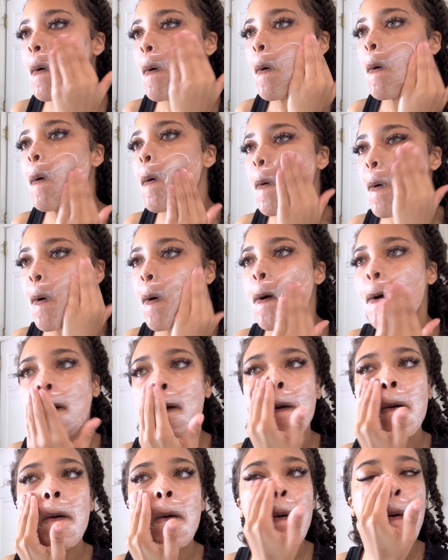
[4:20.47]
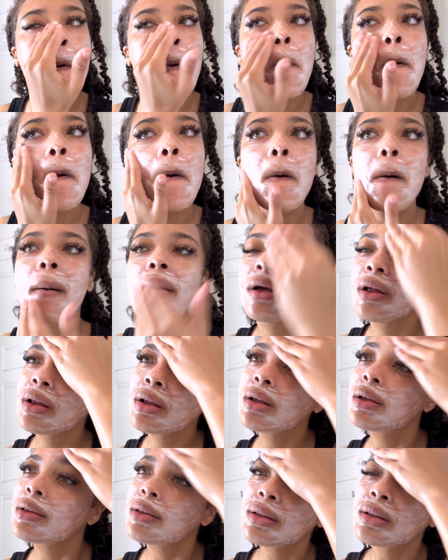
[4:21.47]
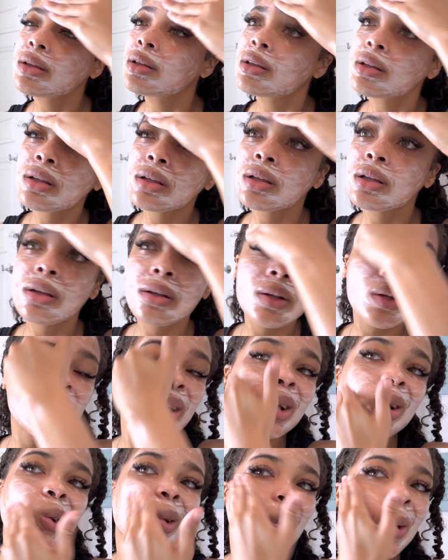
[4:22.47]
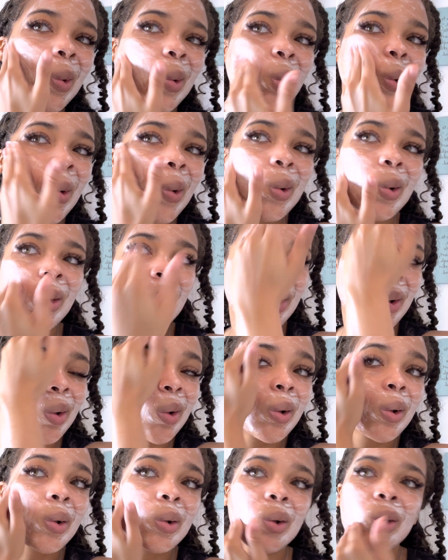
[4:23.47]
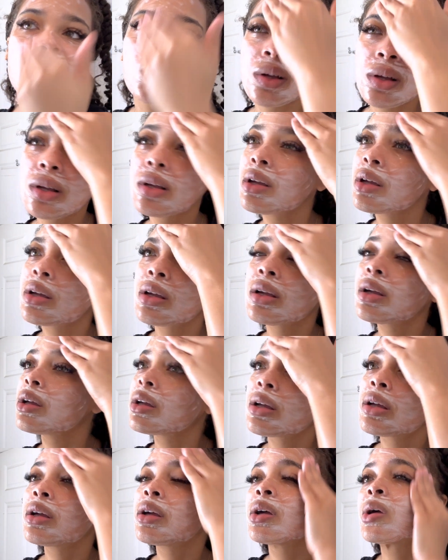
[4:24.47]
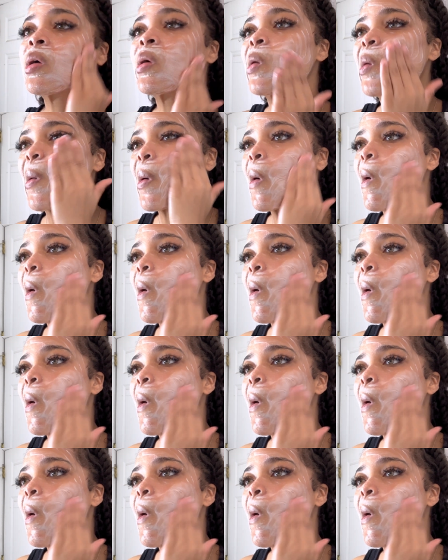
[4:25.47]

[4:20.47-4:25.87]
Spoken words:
rubbing this cleanser in, and then after, I'm just taking my cleansing brush and